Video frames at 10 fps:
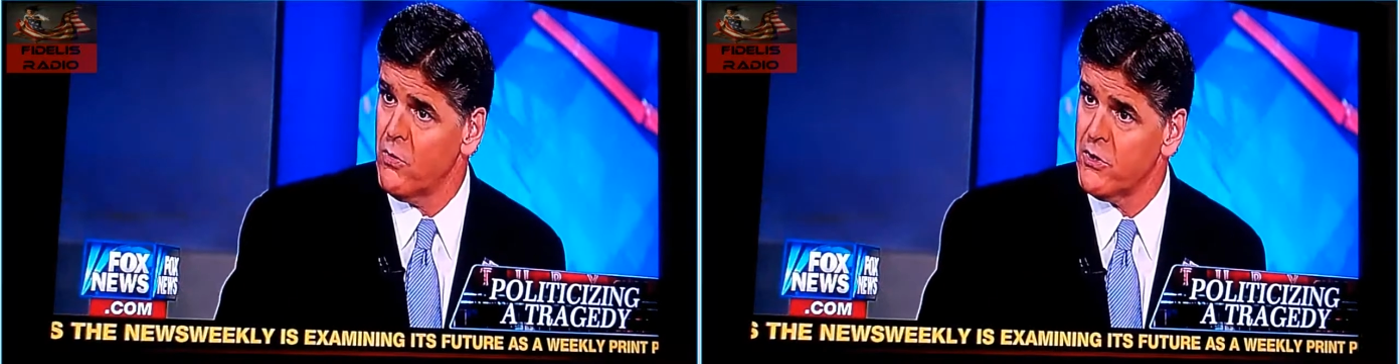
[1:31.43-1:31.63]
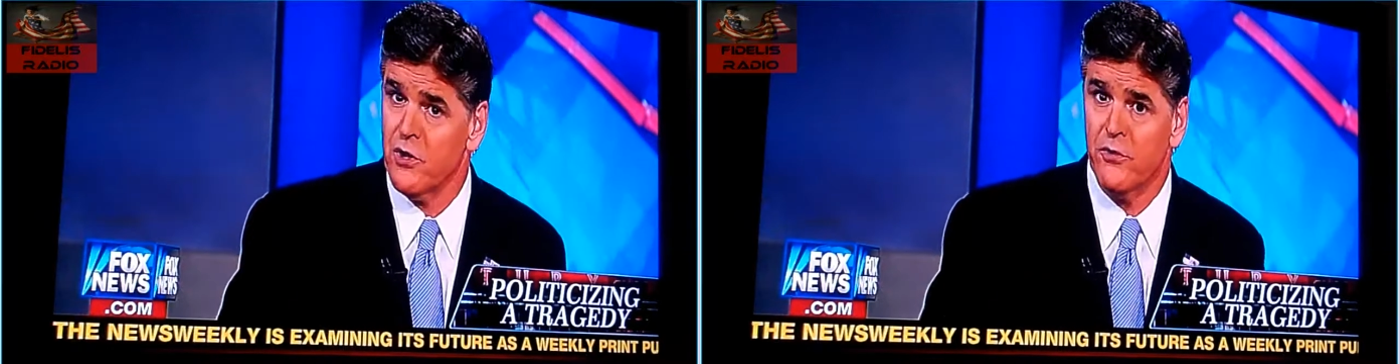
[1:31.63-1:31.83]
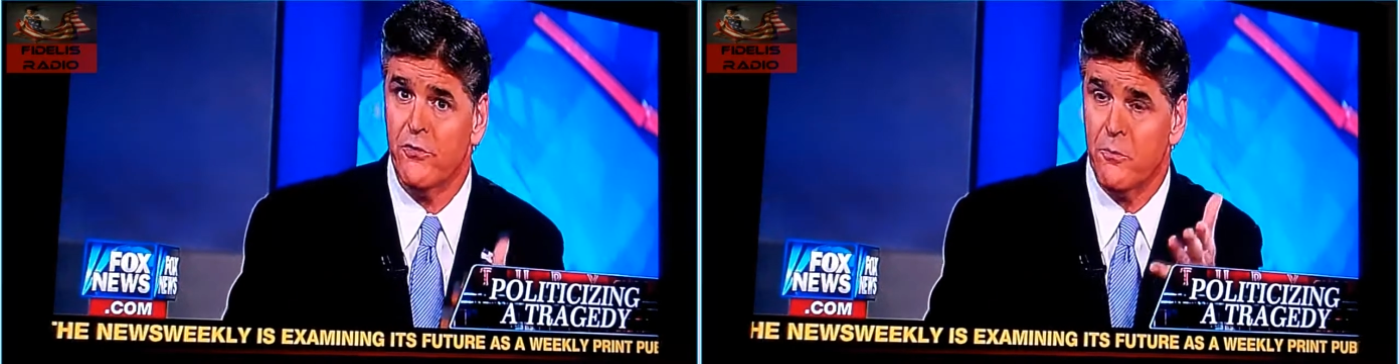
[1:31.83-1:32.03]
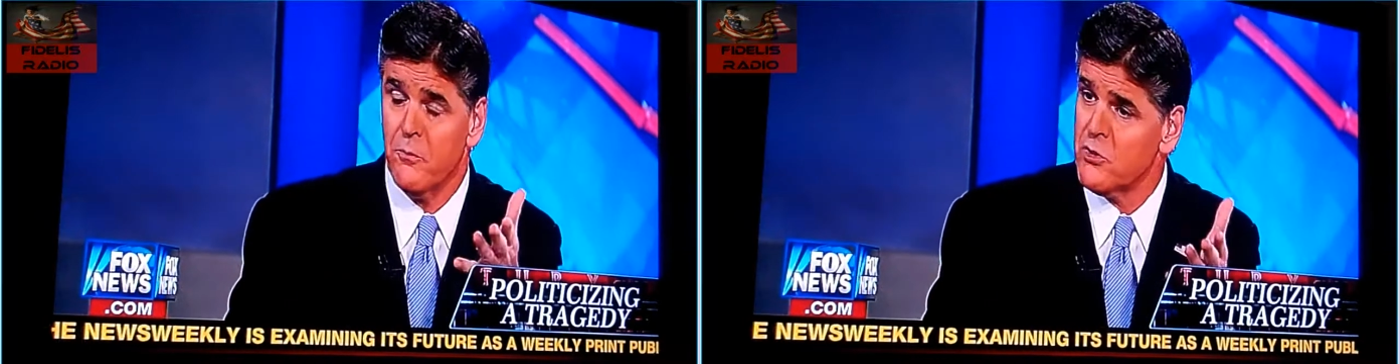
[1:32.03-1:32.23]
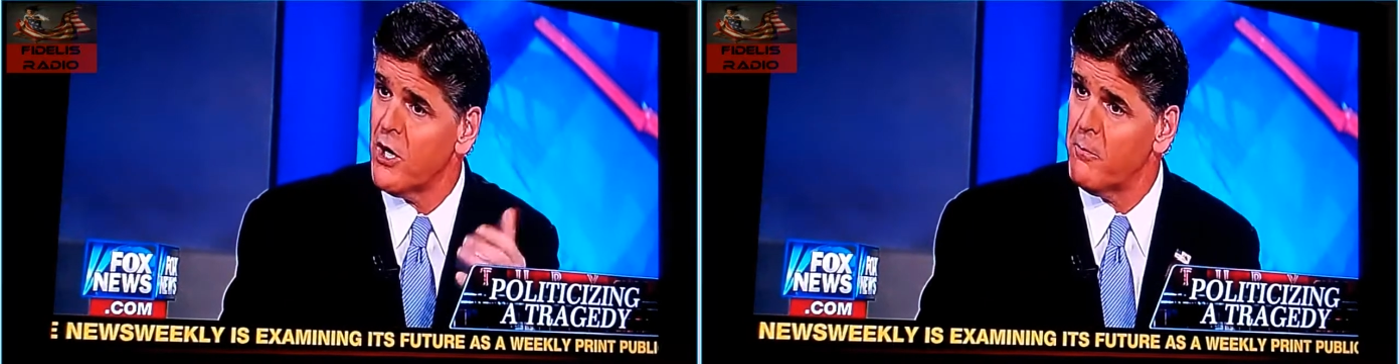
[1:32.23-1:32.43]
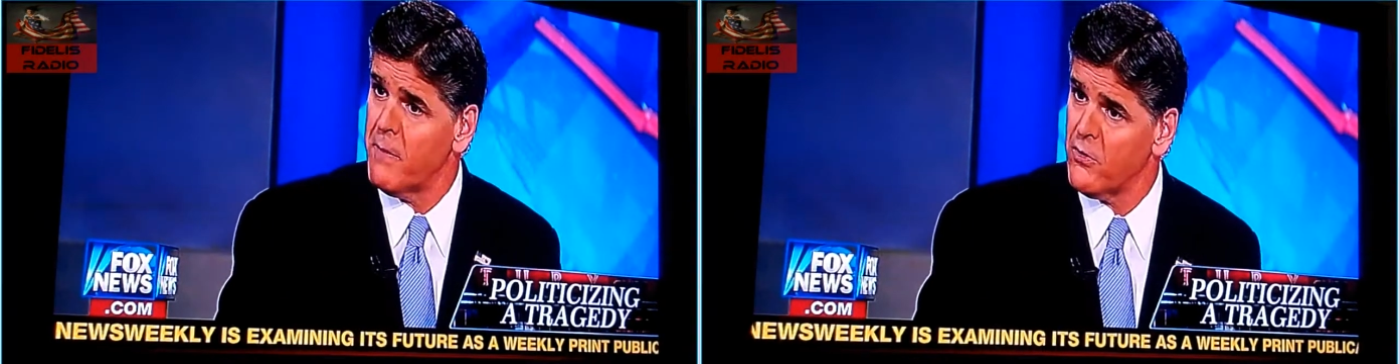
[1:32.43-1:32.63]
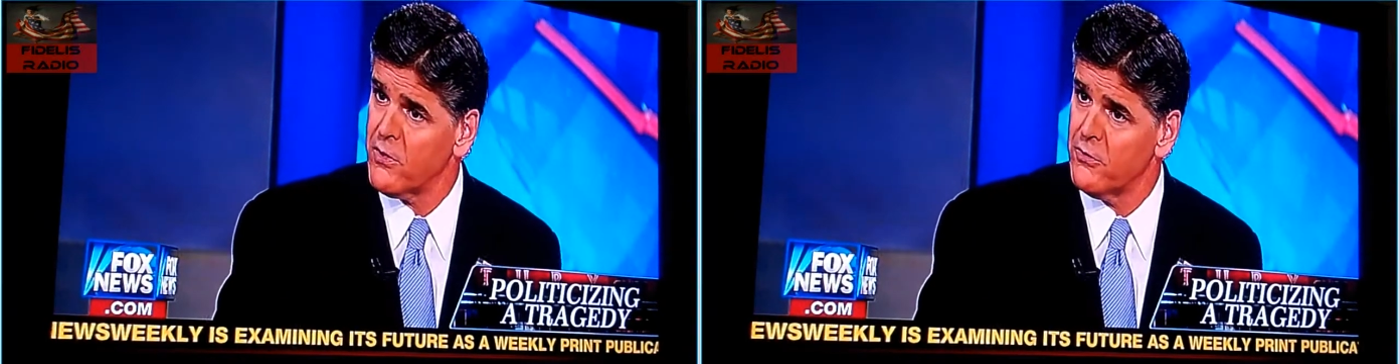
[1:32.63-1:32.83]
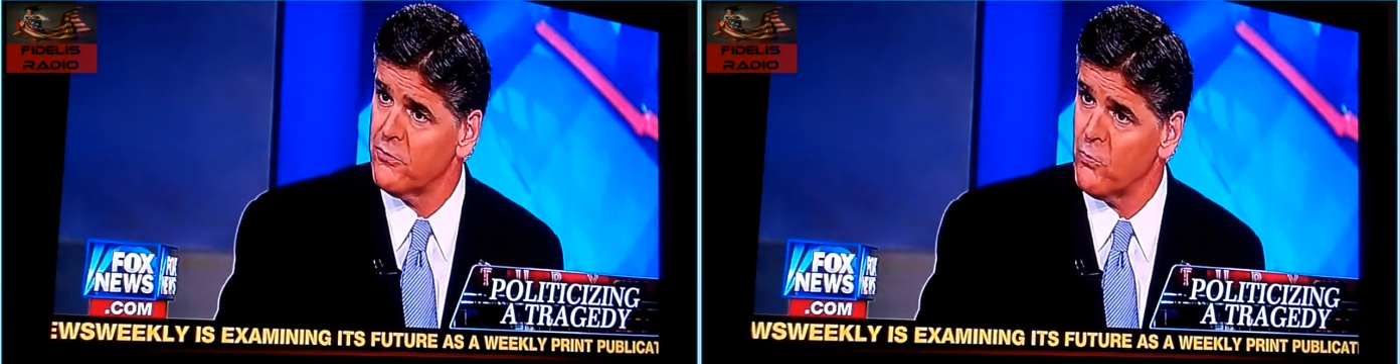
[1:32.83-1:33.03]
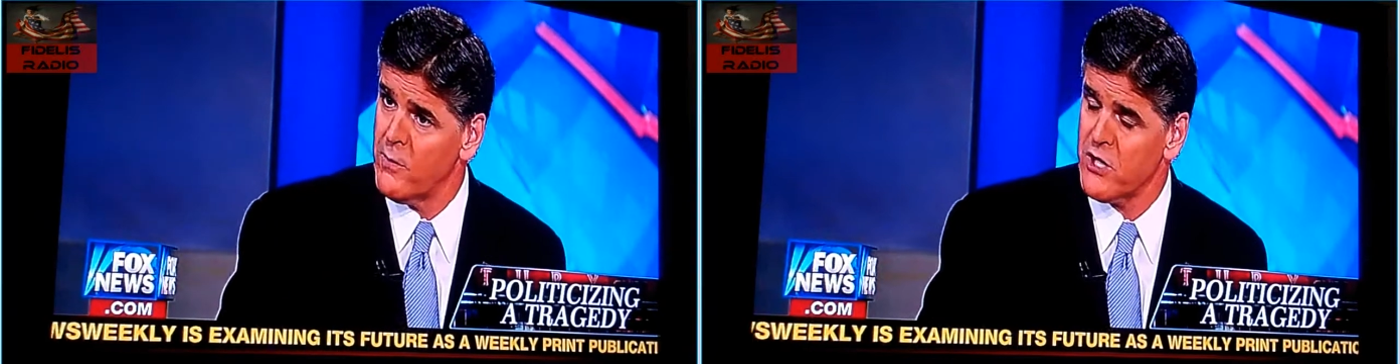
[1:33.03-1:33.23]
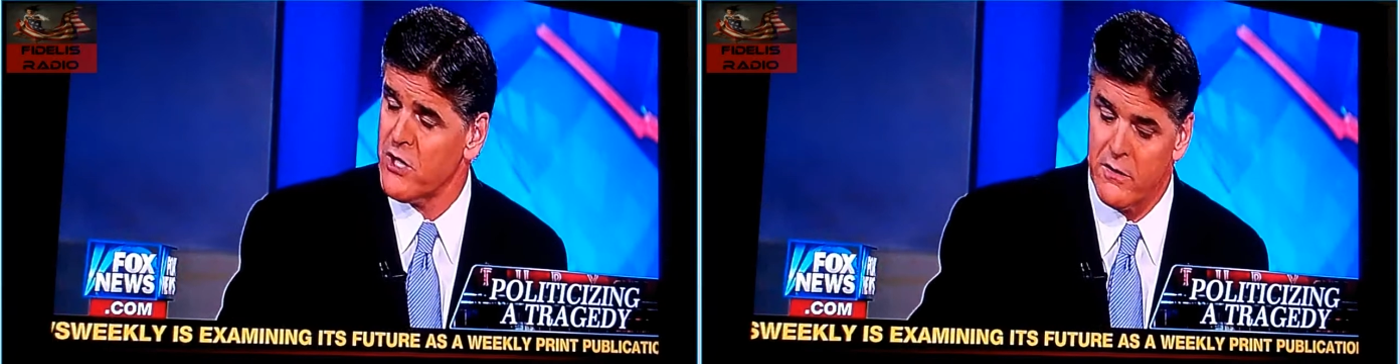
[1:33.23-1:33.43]
which is Michelle Malkin's
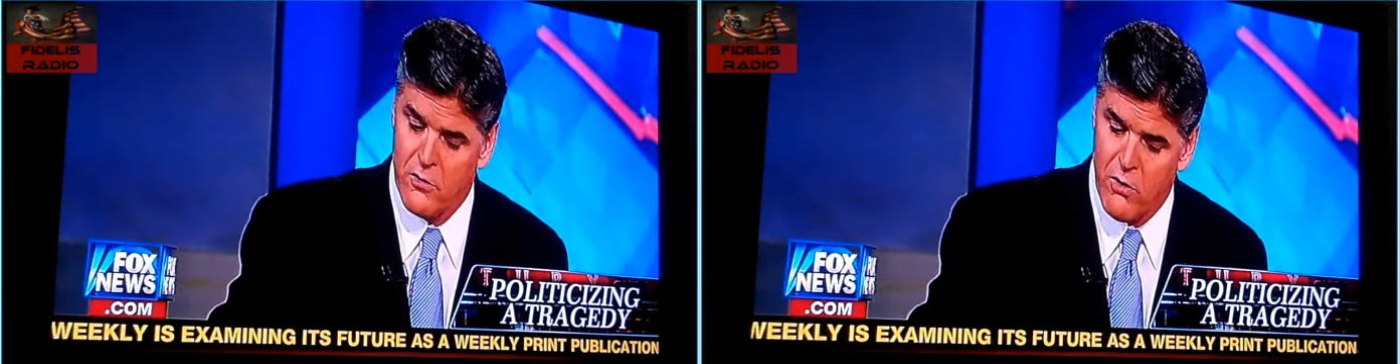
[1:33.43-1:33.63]
website